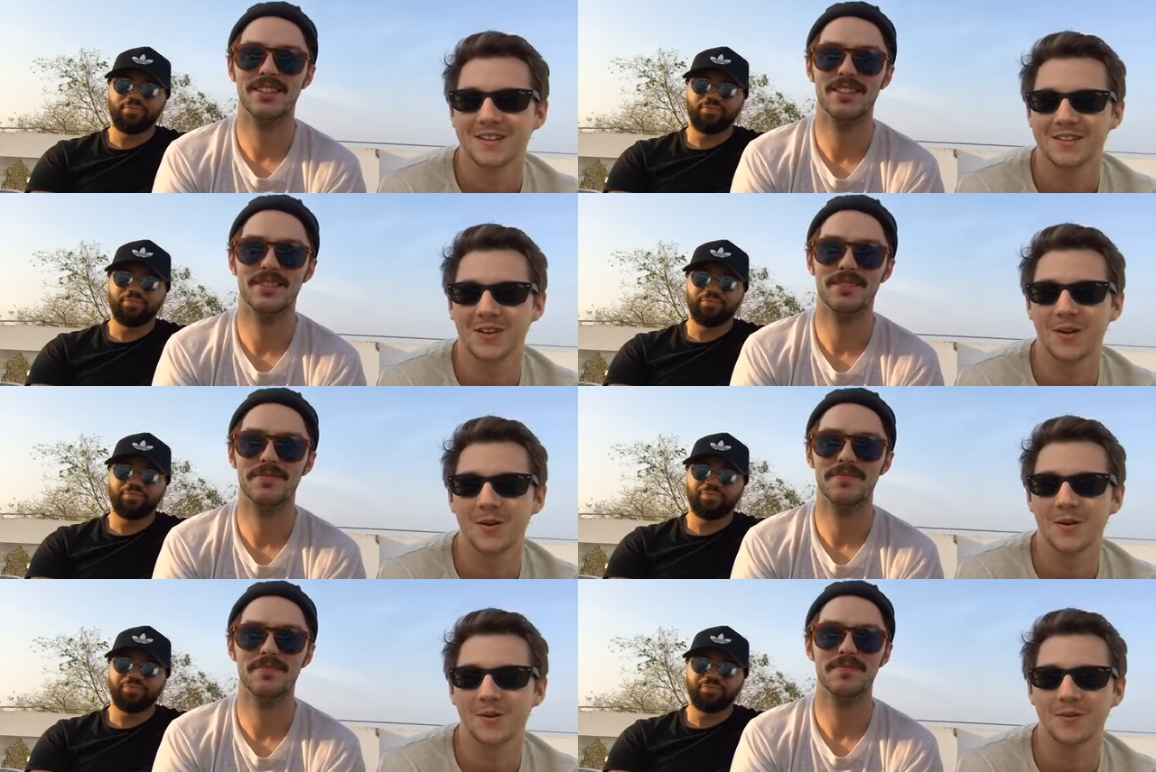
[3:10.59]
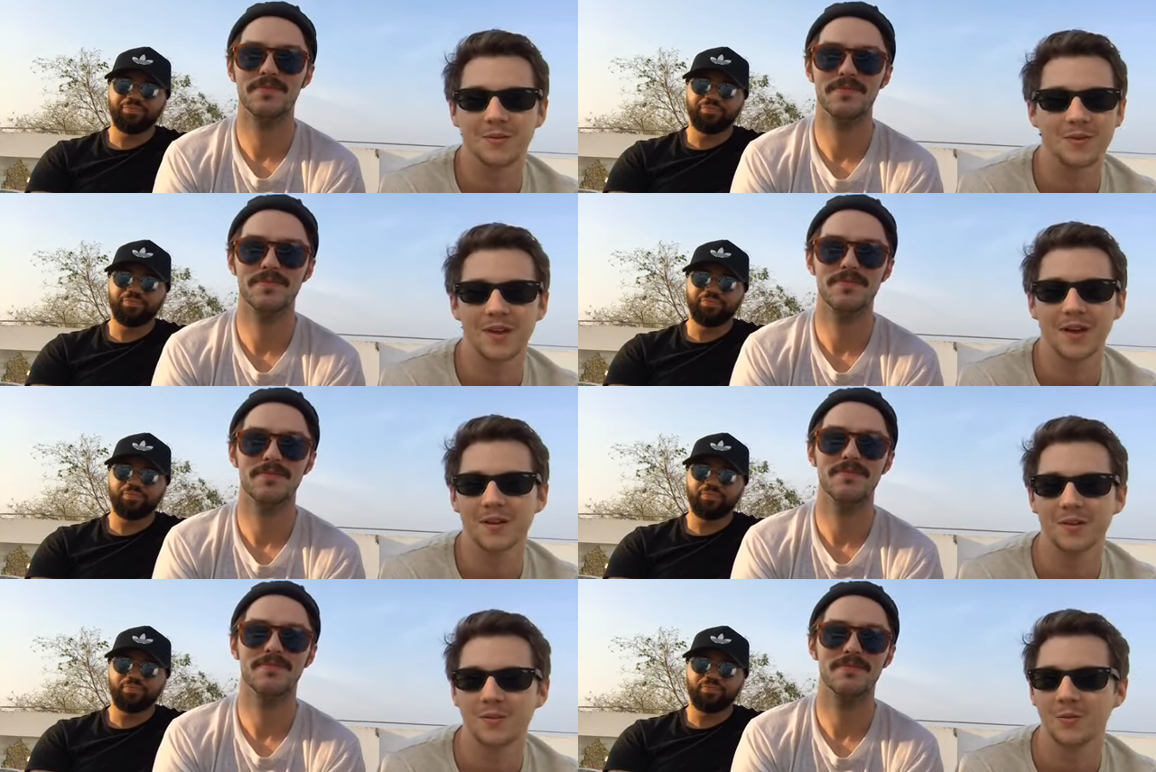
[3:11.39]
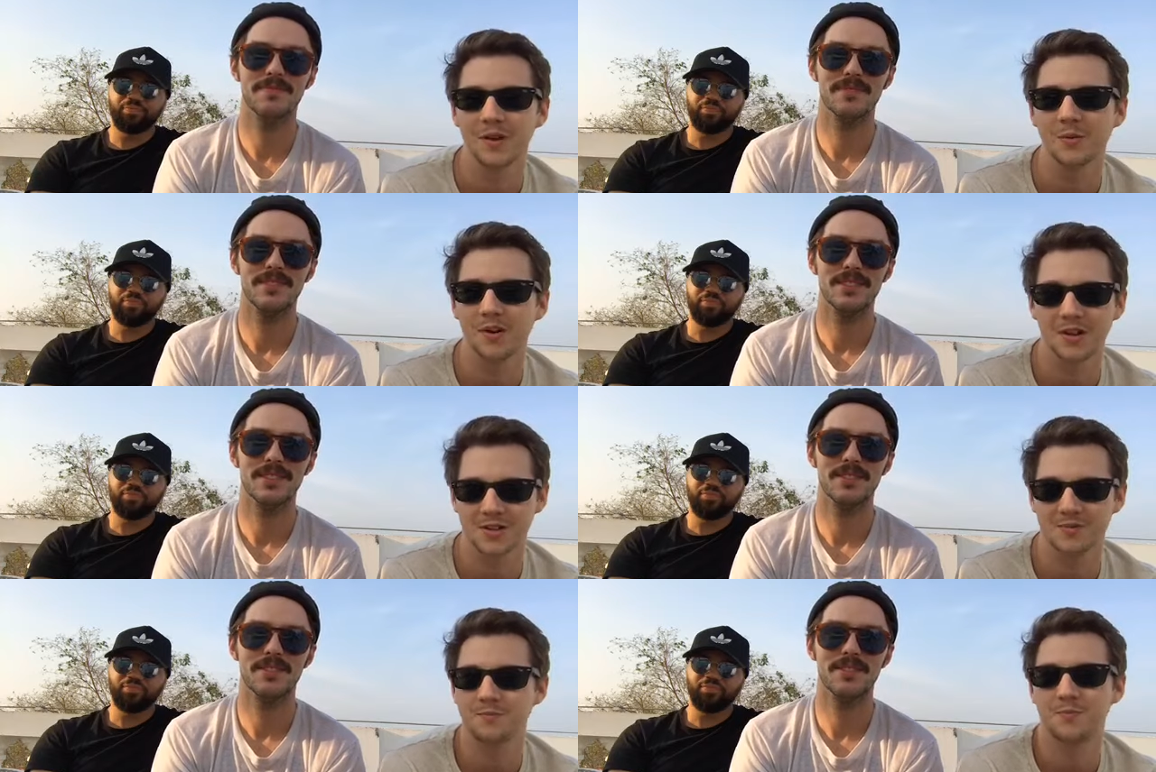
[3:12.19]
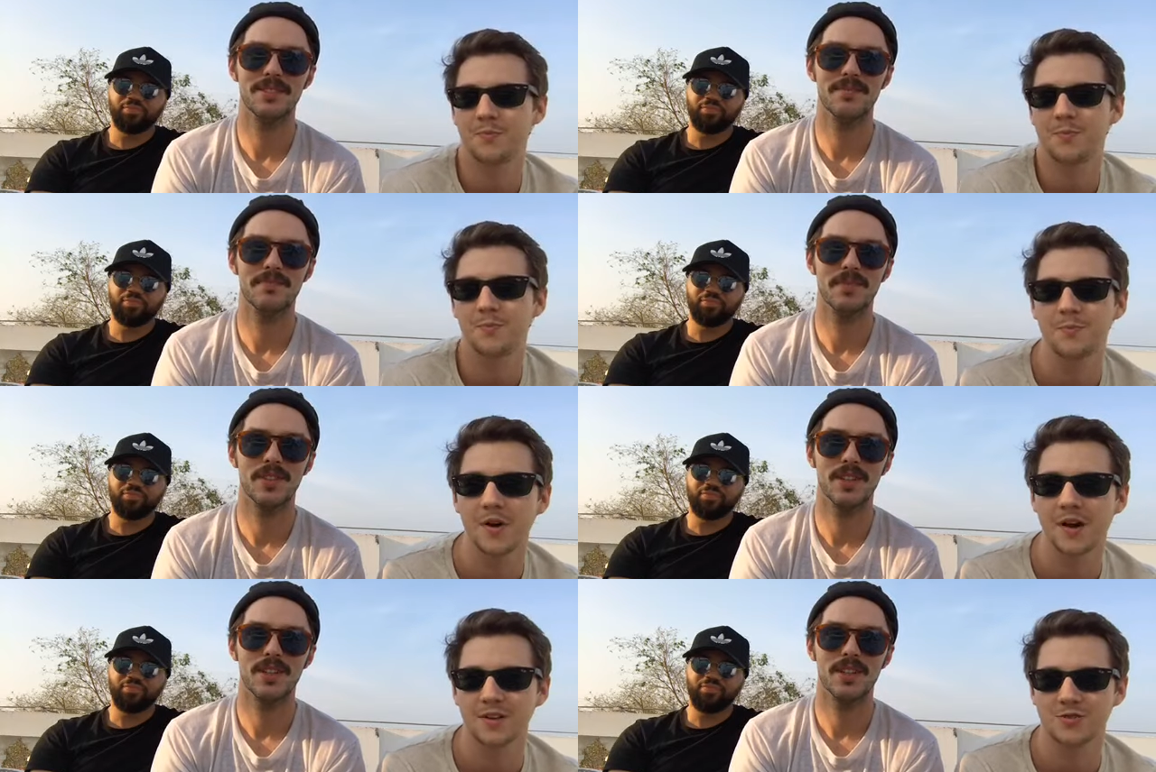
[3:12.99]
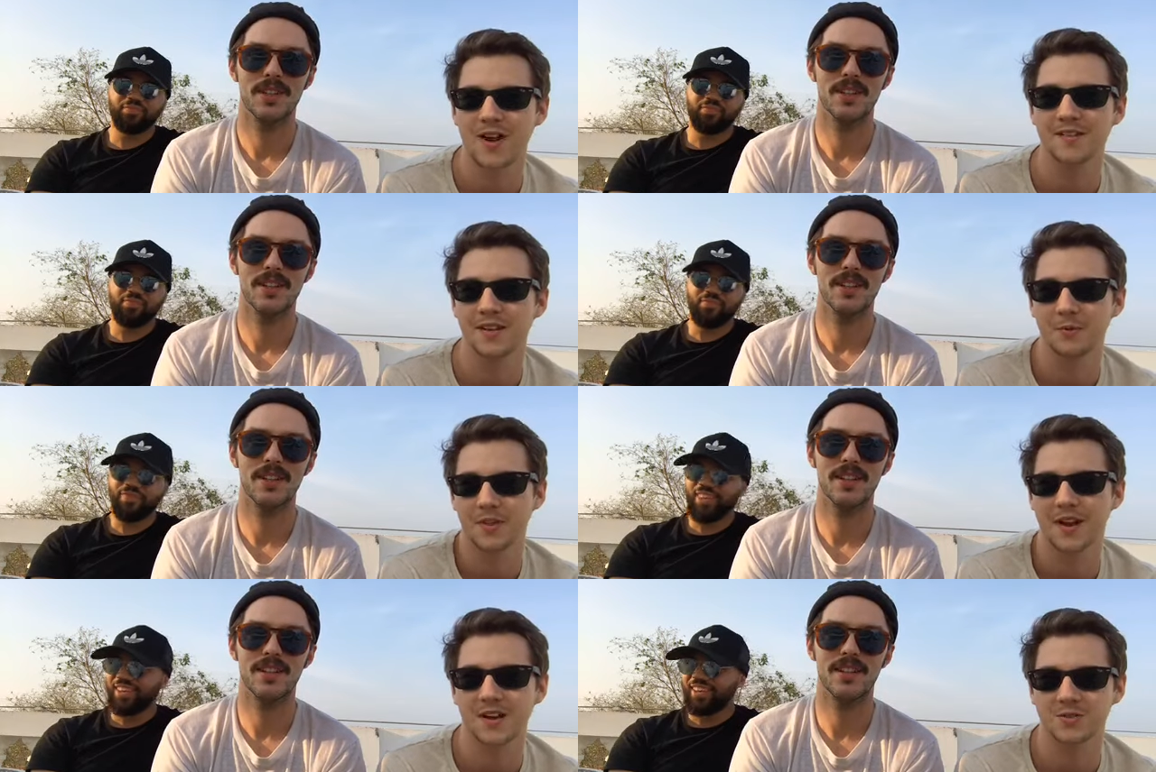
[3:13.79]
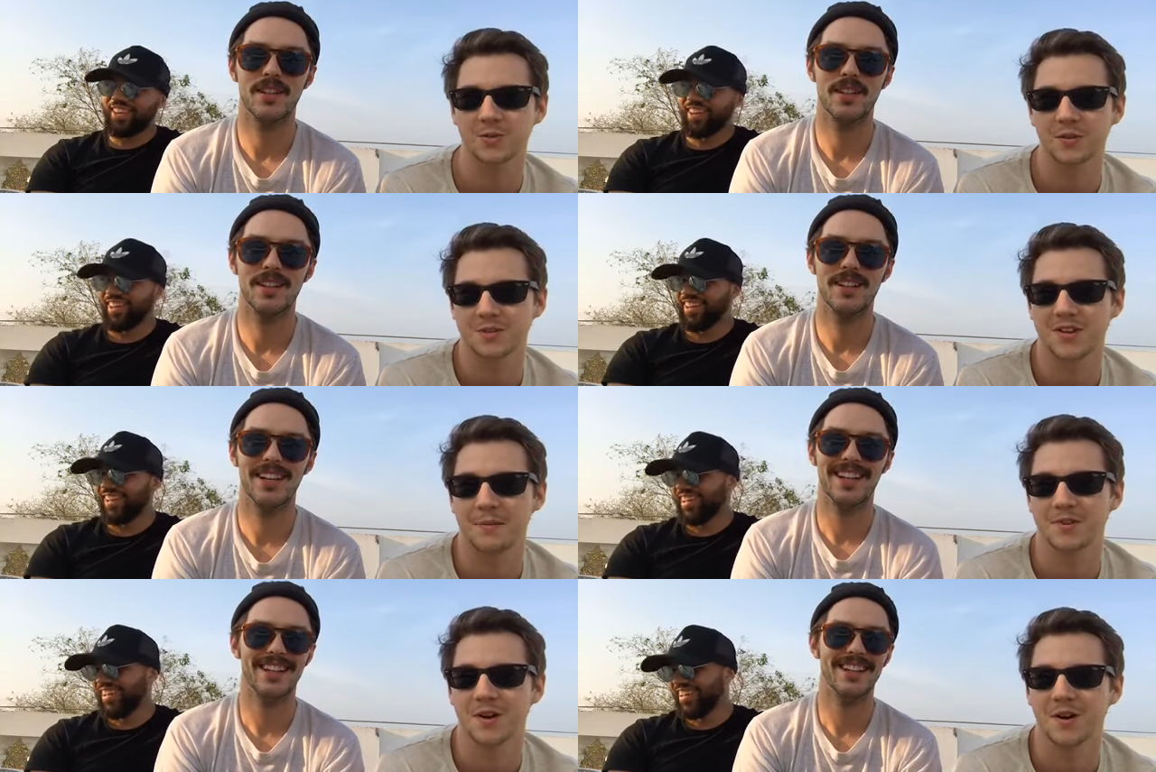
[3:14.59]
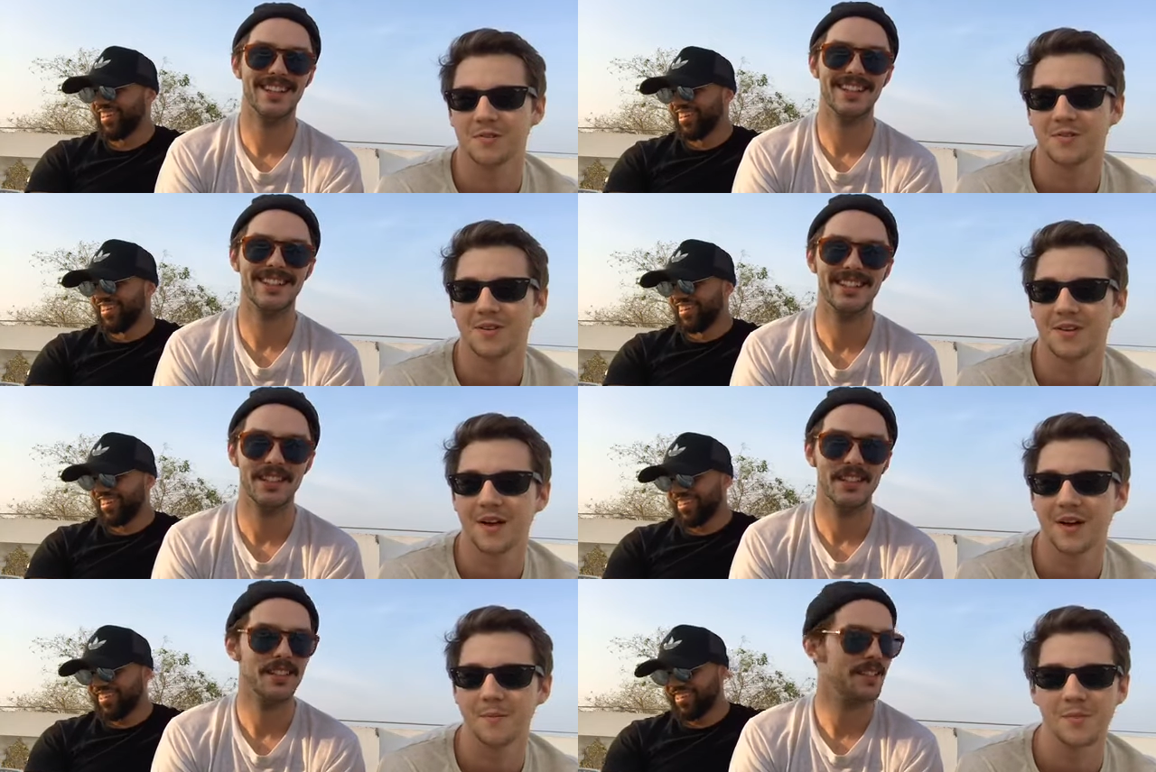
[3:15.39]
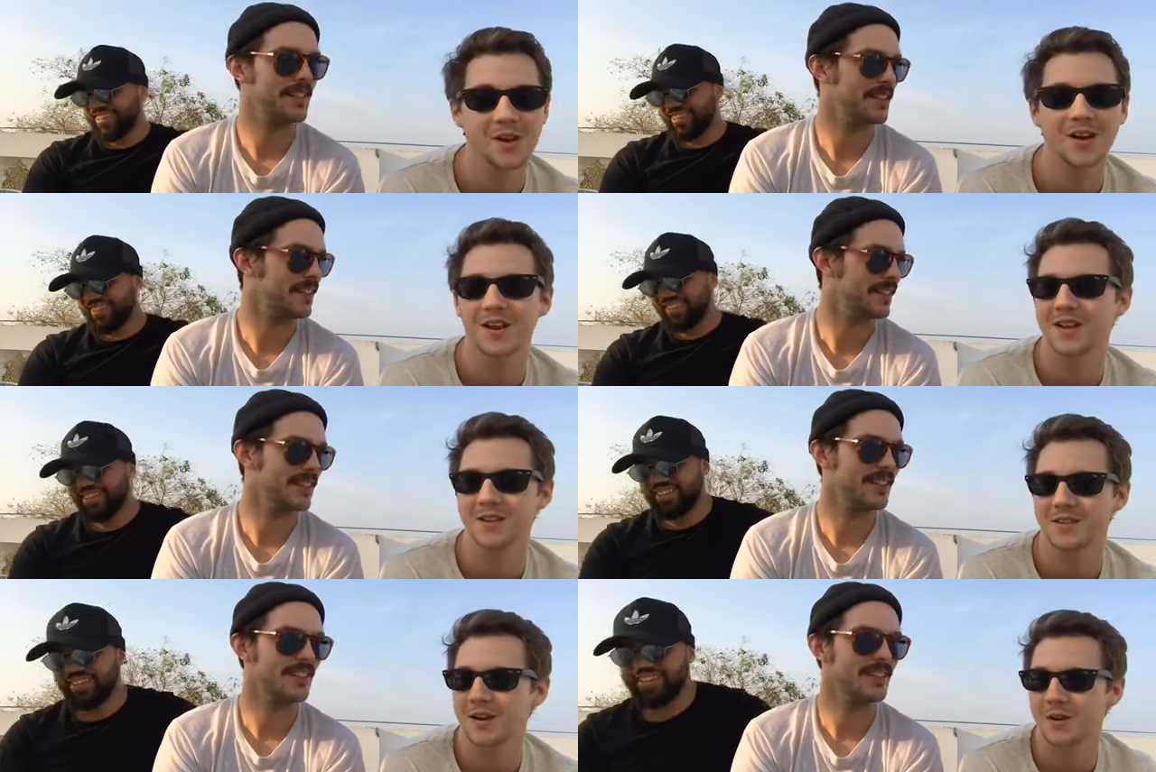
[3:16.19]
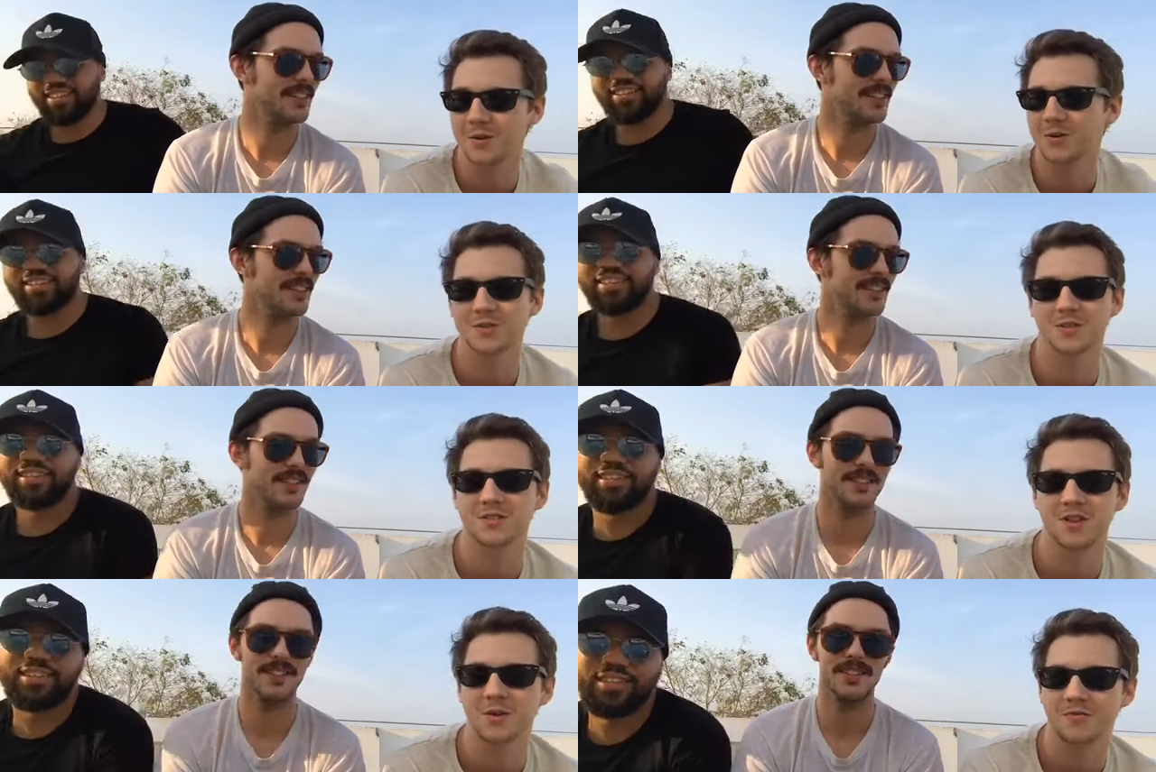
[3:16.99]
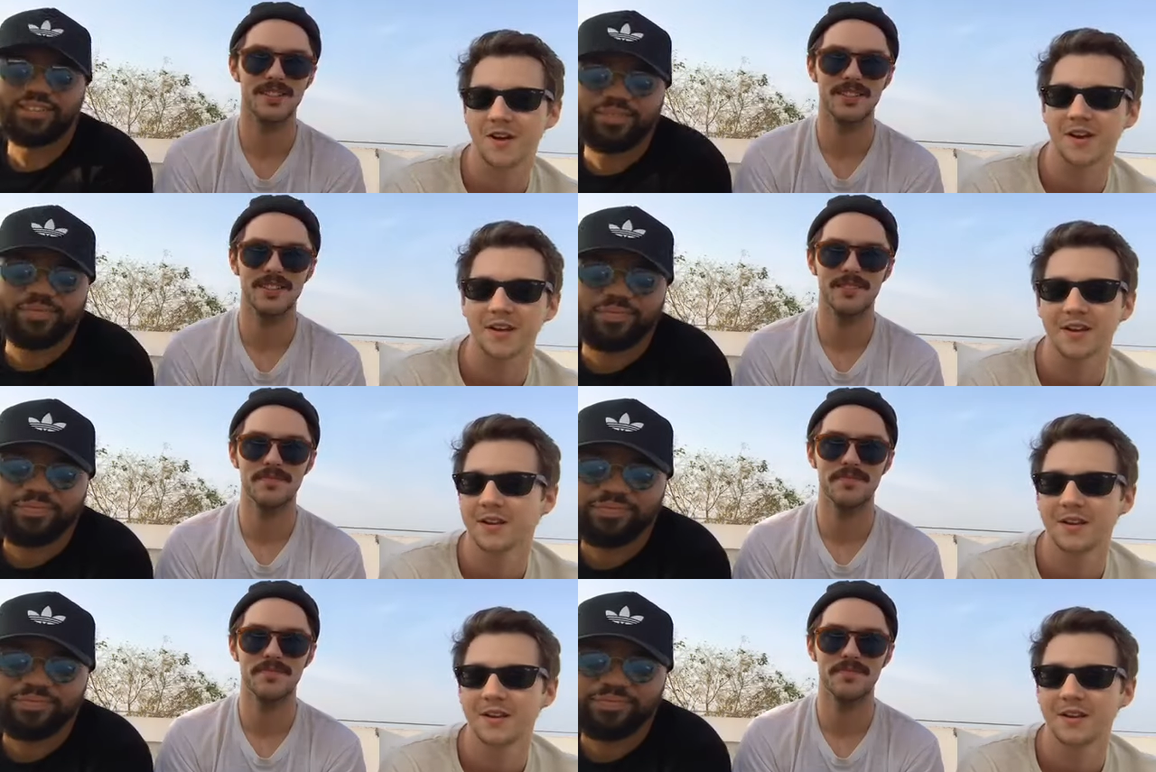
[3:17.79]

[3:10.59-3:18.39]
Speaker 1: So, yeah, we were st uh, stranded with an axle that was snapped in half. Um, luckily, the locals are so friendly,